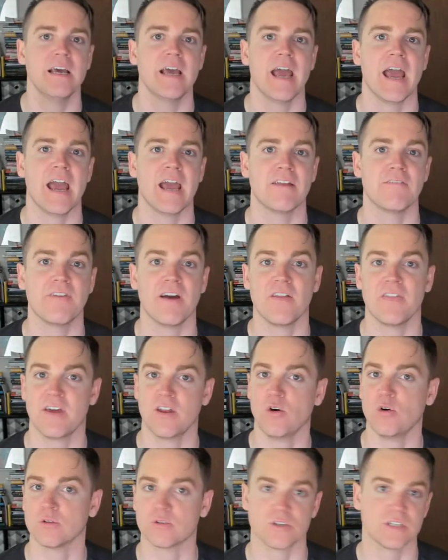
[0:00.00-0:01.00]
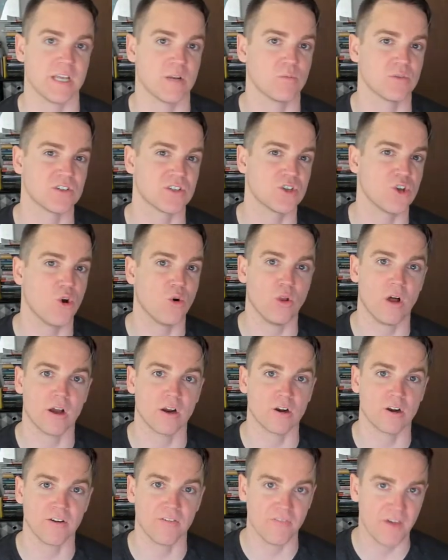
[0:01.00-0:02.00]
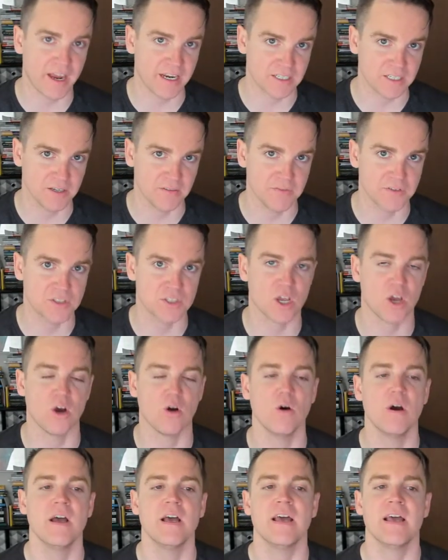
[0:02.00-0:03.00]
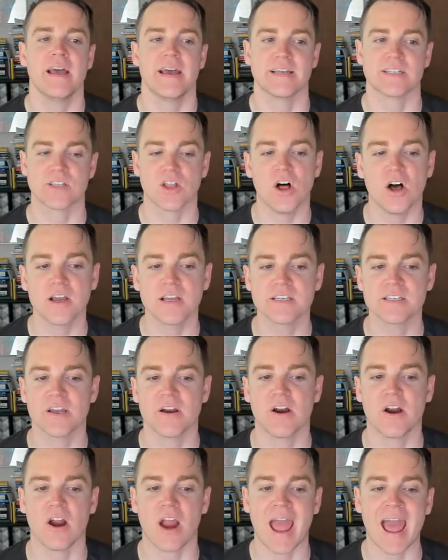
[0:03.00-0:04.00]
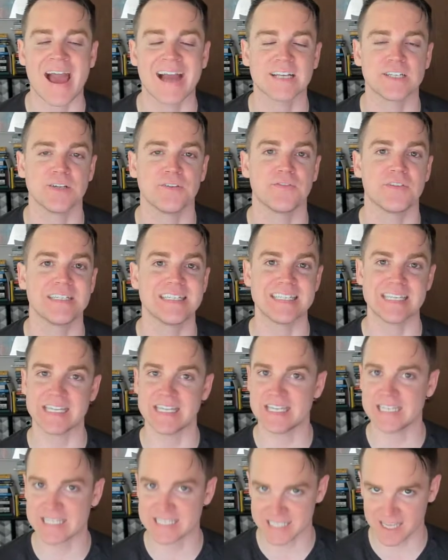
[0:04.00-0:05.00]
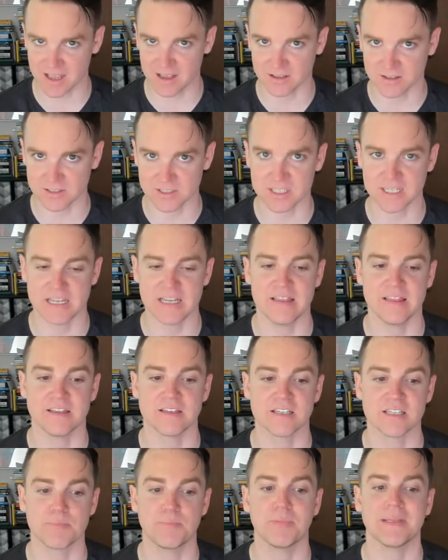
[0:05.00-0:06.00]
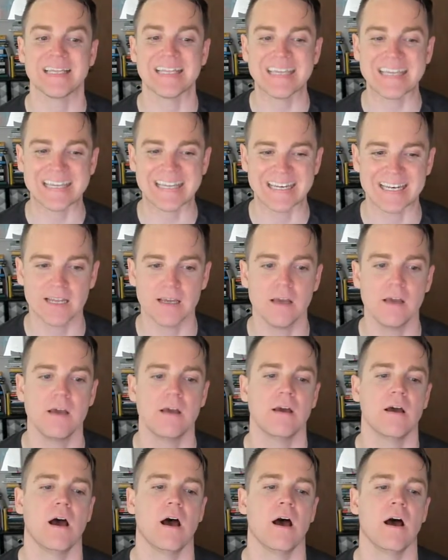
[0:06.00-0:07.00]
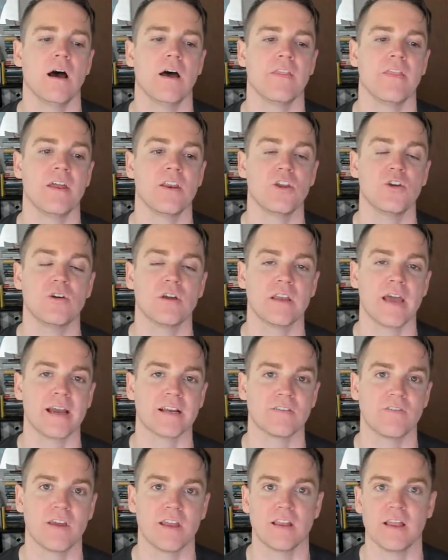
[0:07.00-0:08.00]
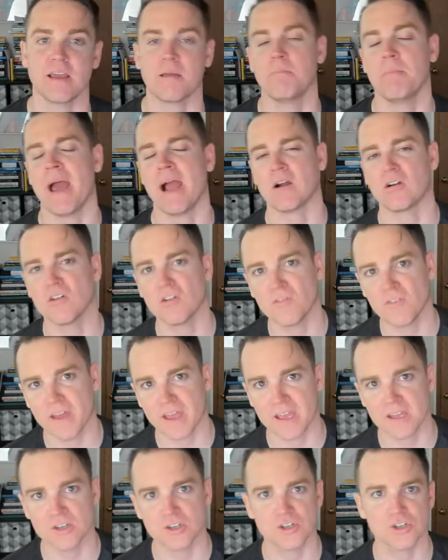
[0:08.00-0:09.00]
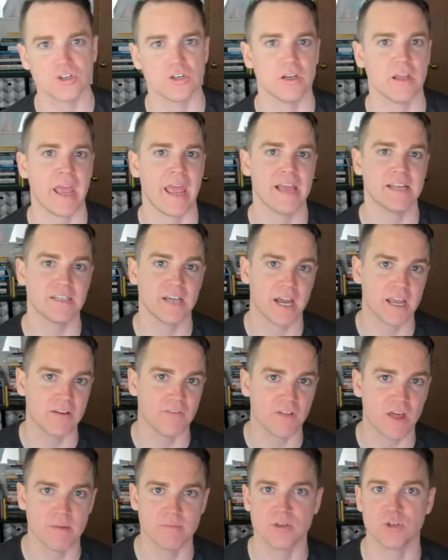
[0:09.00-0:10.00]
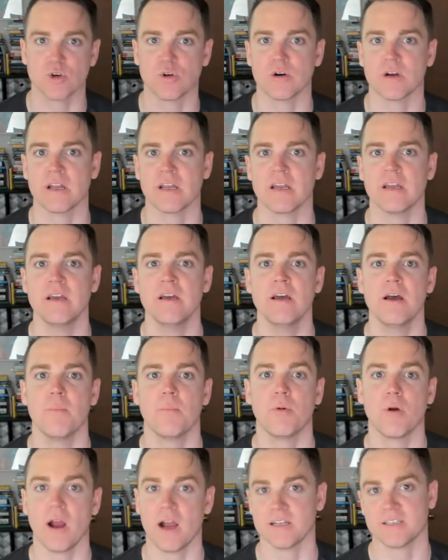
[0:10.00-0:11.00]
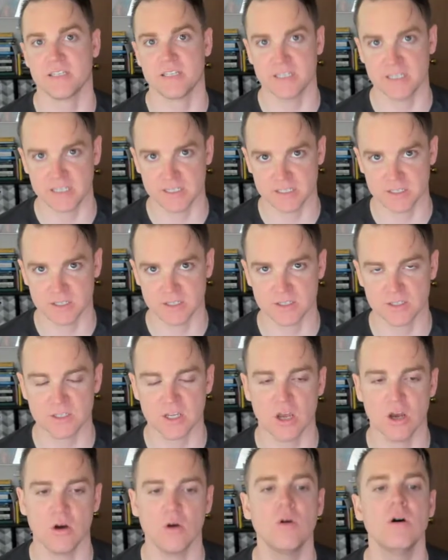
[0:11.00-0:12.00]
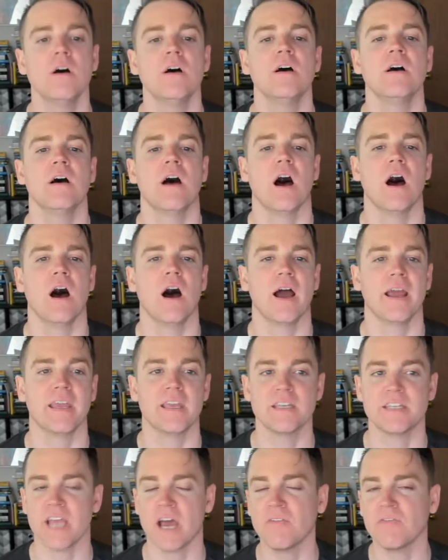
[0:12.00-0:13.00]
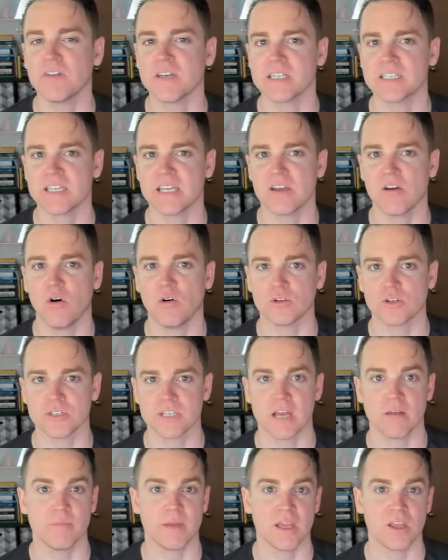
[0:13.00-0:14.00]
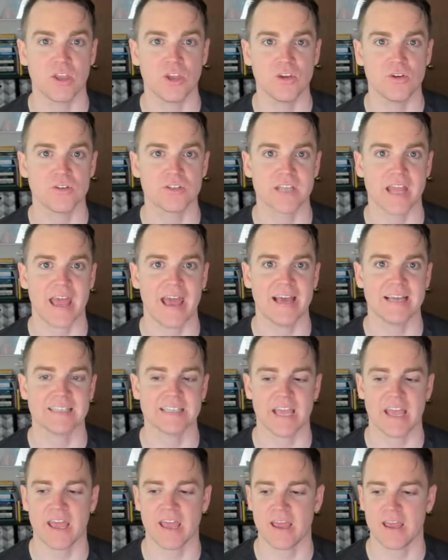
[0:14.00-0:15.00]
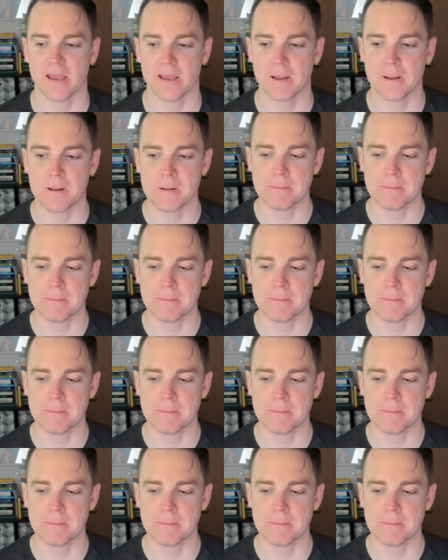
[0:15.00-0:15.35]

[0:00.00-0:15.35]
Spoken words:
and found that ultrasound was no longer effective. So as long as there are active T cells in the spleen, then you can activate like macrophage, anti-inflammatory processes. So I could definitely see ultrasound being used as a